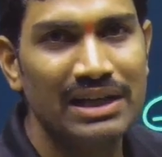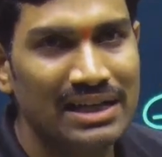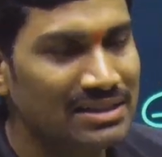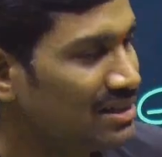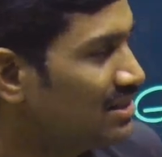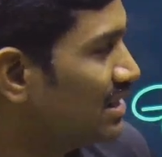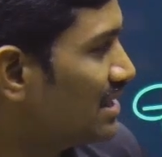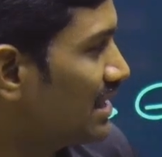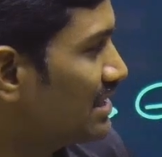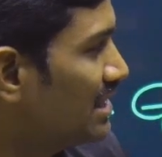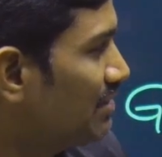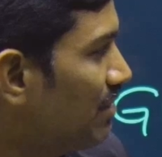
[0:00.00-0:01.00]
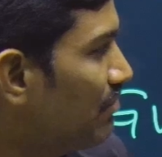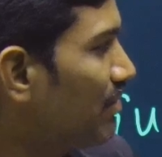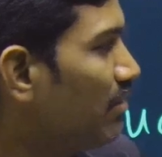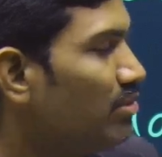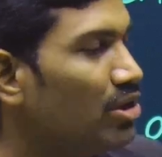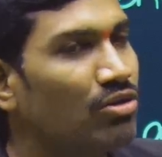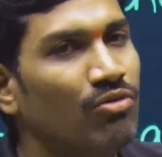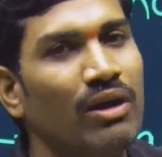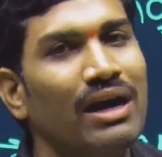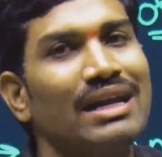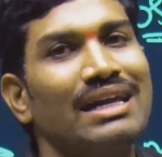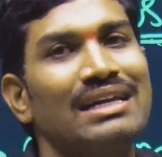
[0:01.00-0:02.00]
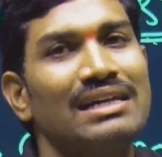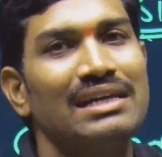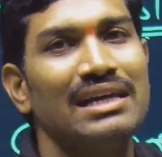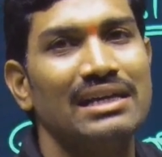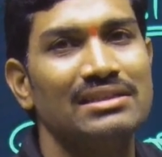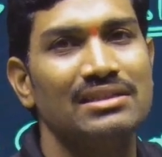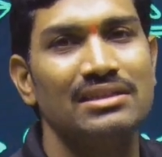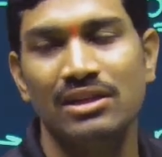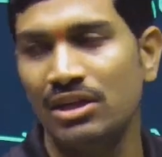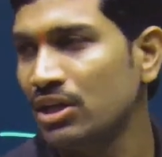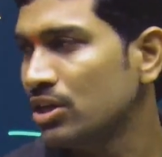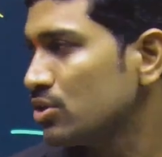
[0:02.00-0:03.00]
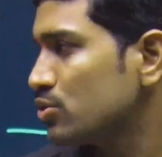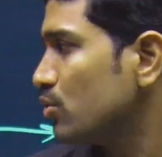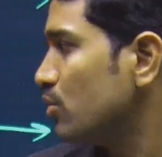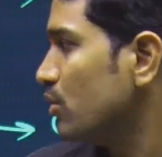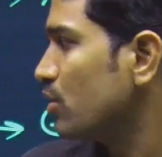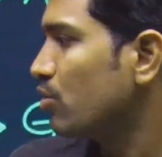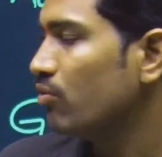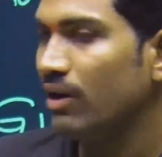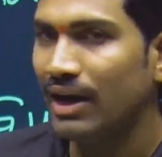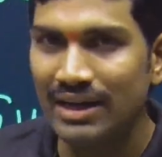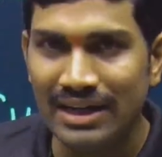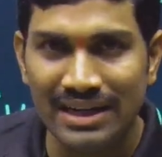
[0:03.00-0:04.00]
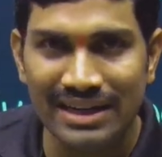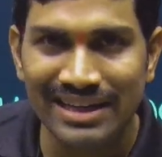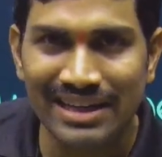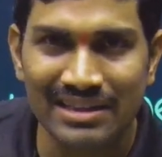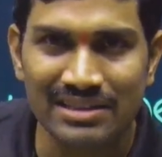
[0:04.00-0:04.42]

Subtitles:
acid is attached, it will form guanylic acid. So guanine is